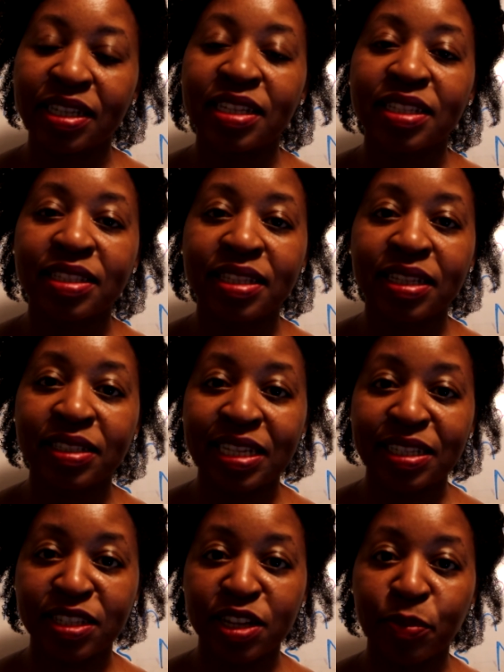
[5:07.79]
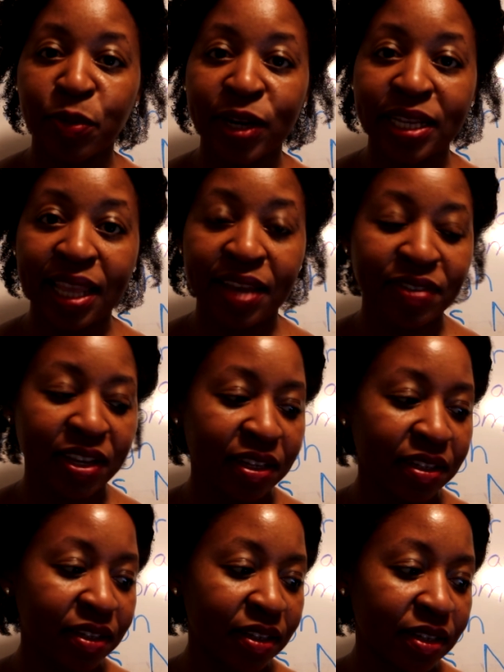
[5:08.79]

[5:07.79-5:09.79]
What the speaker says: Sentence number 11.